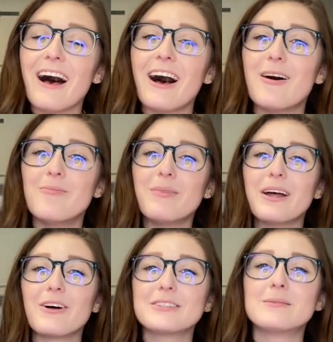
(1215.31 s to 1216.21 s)

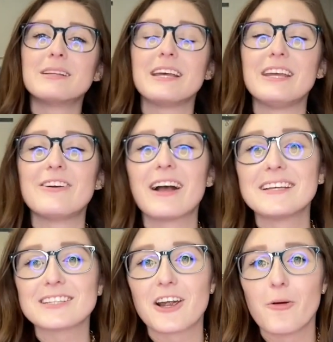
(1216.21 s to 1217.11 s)
But ultimately, you
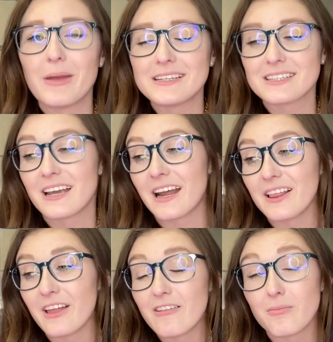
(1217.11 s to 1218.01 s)
guys are amazing and I
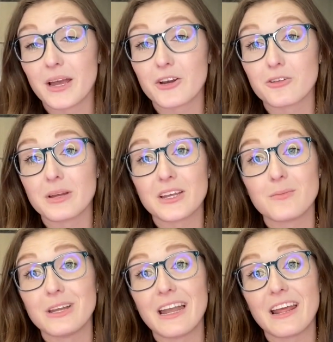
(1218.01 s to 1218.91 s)
love my grooming
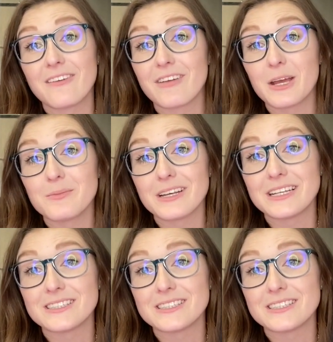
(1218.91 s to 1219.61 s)
community and family,